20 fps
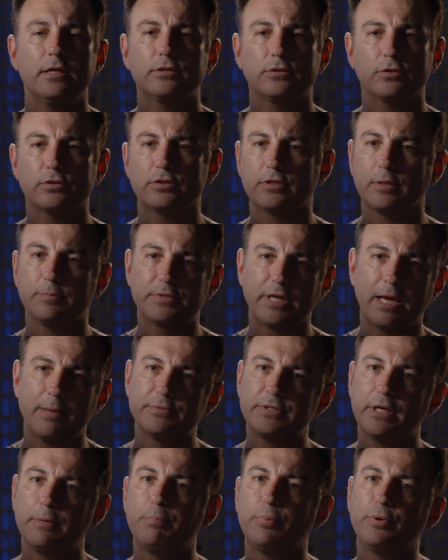So
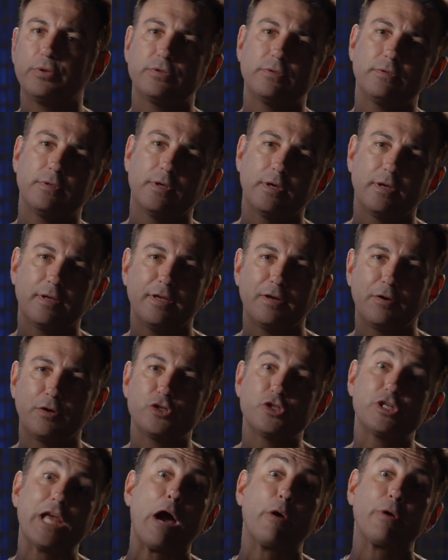sometimes they put uh, you know, a
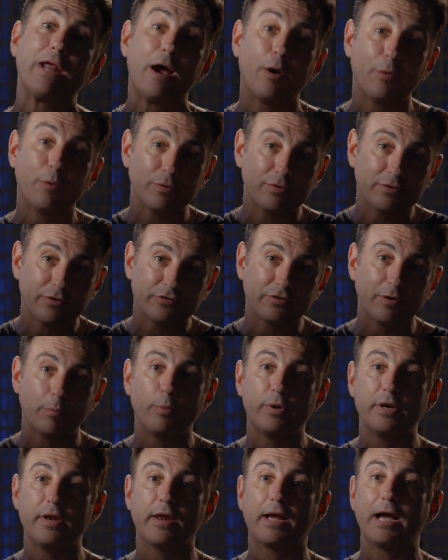shout out to
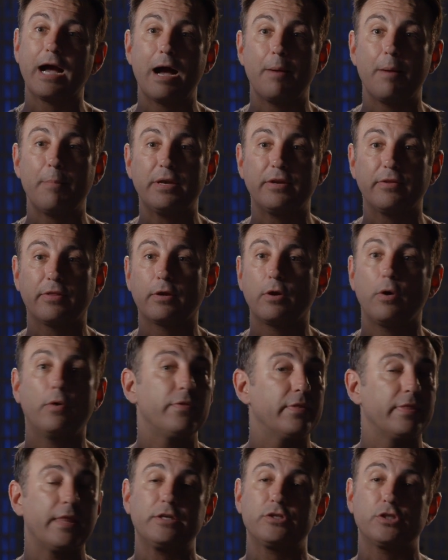someone in a comment to the code,
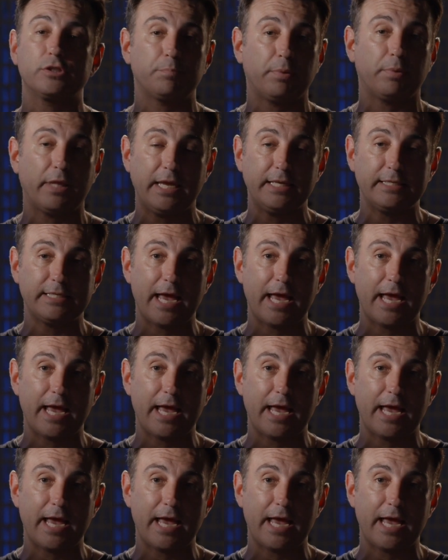and that's just plain